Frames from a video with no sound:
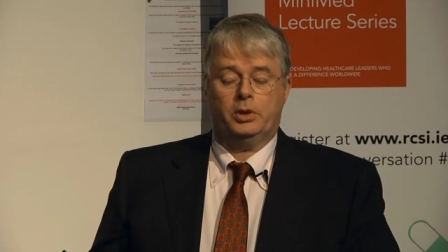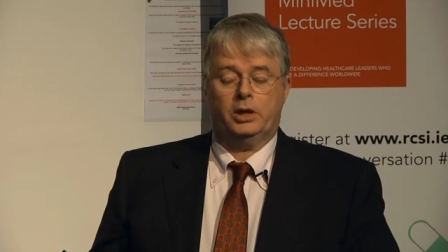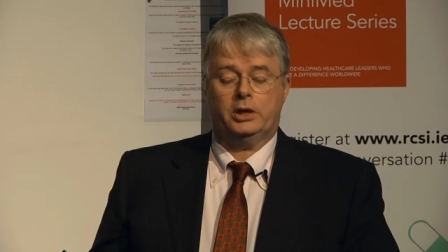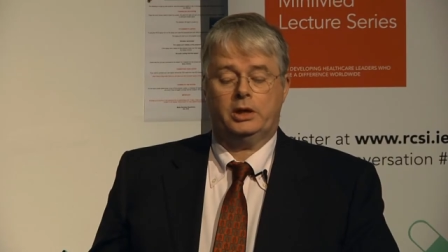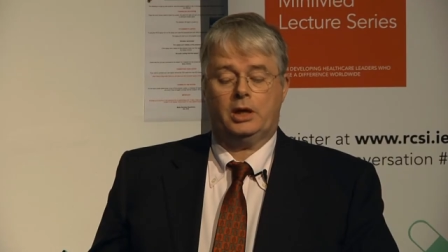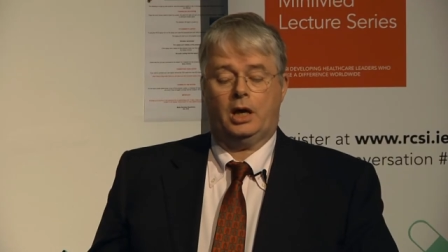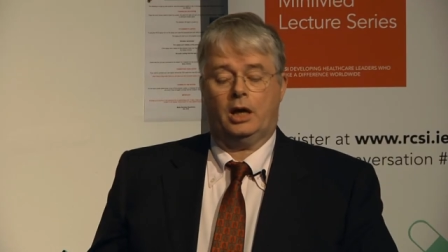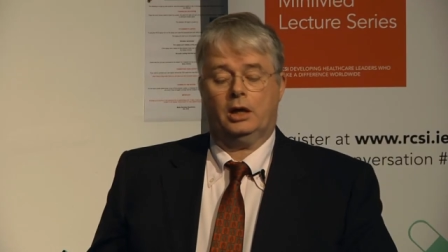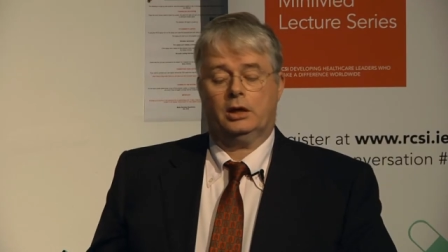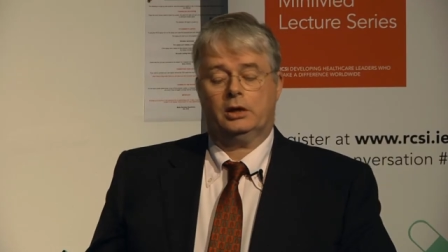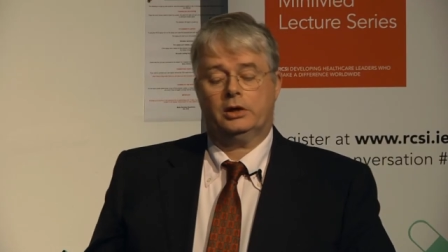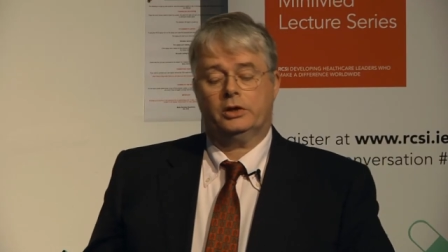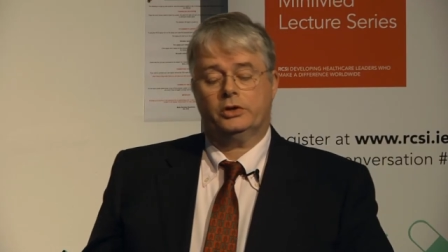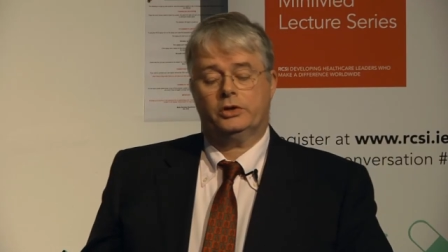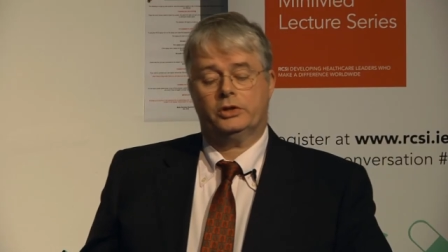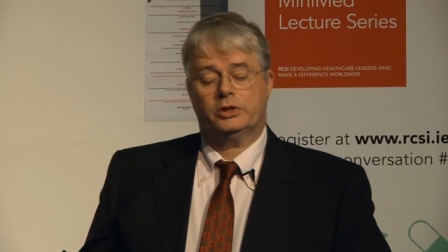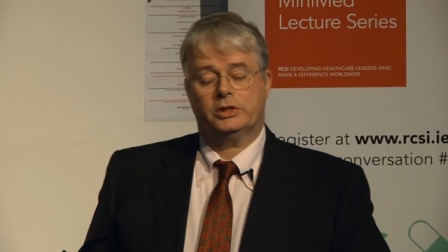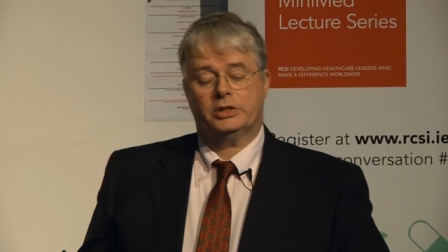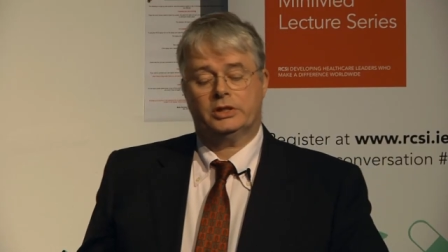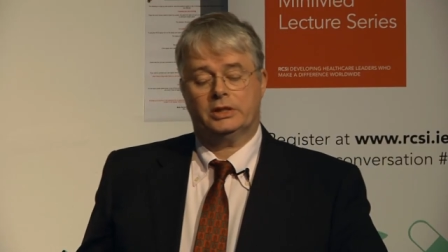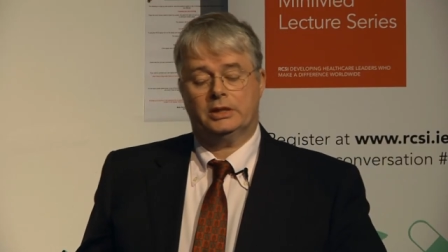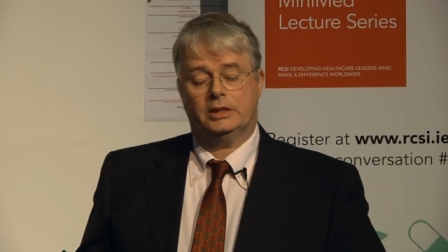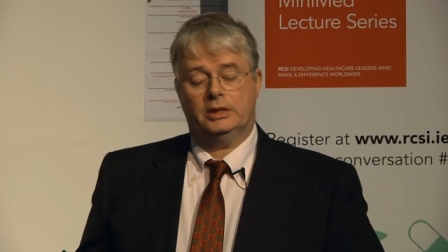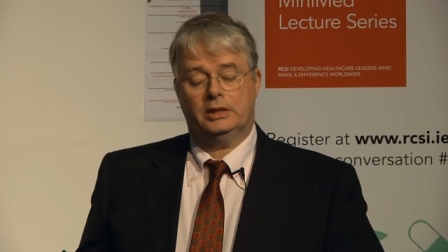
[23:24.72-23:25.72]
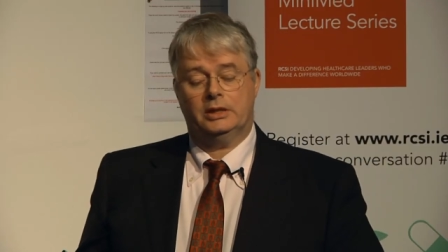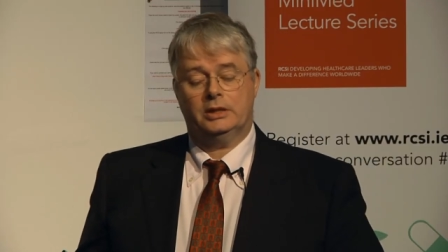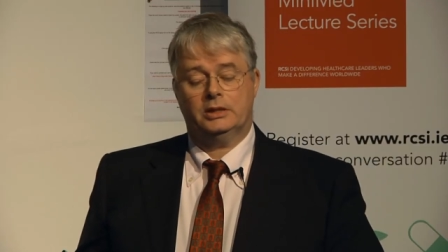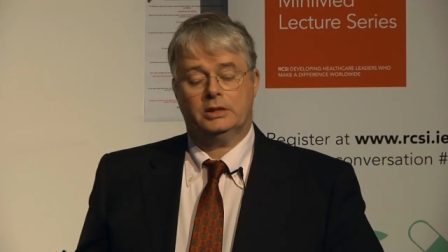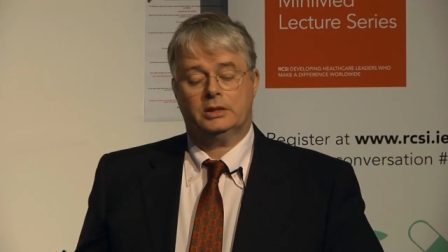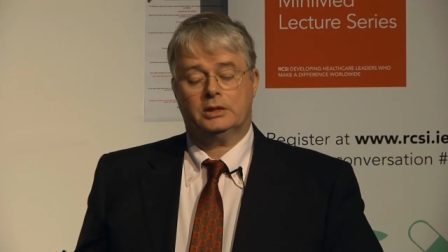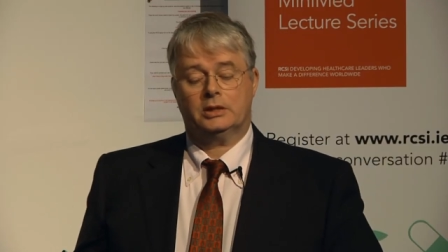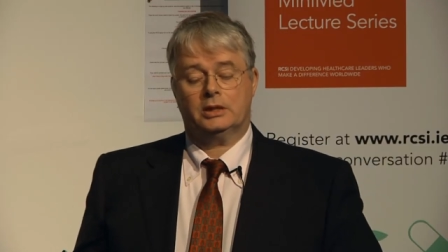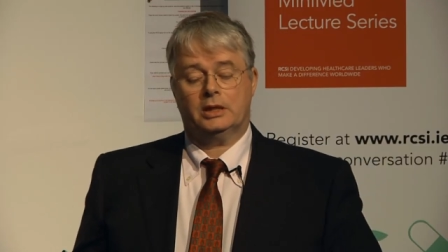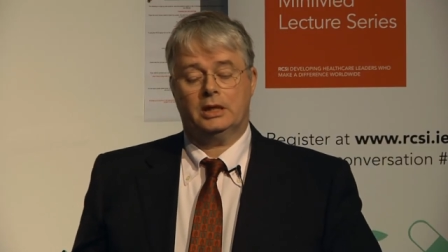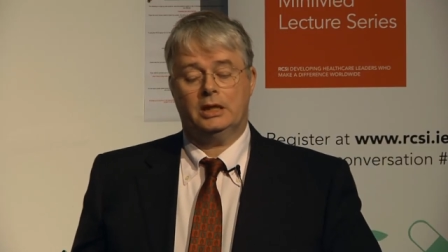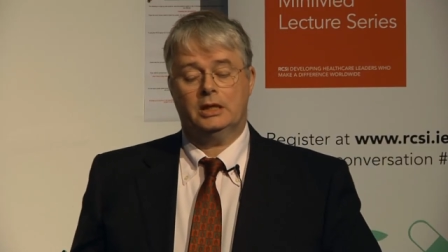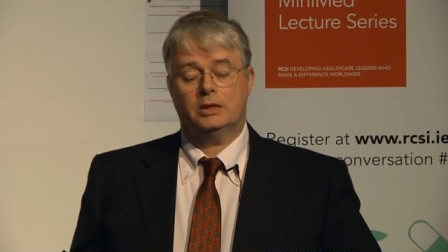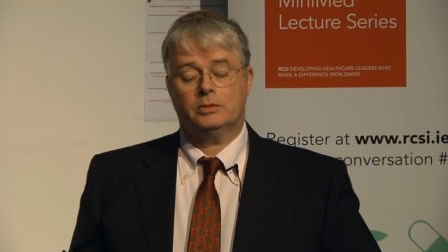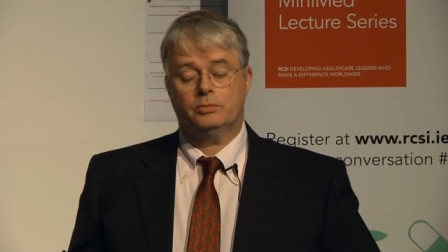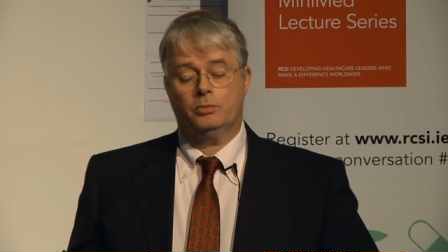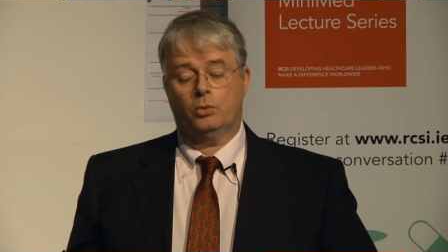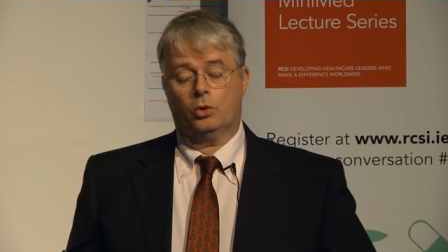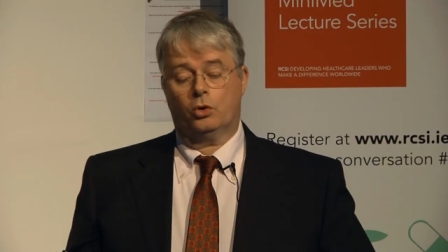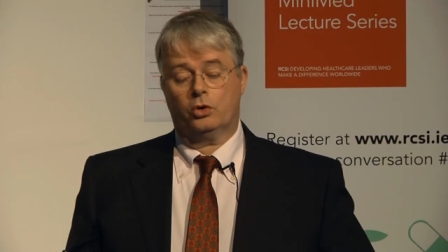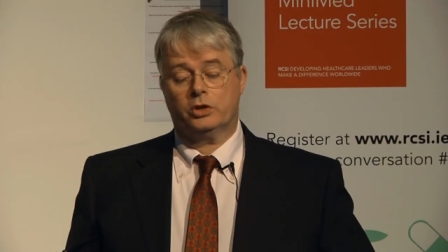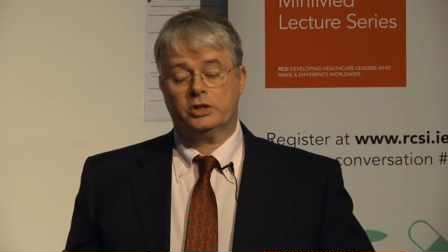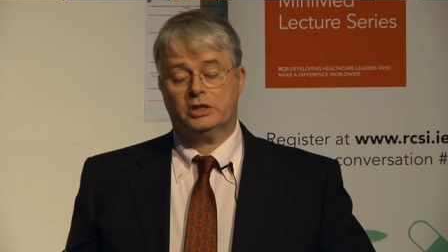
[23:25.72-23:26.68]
periodontal disease is more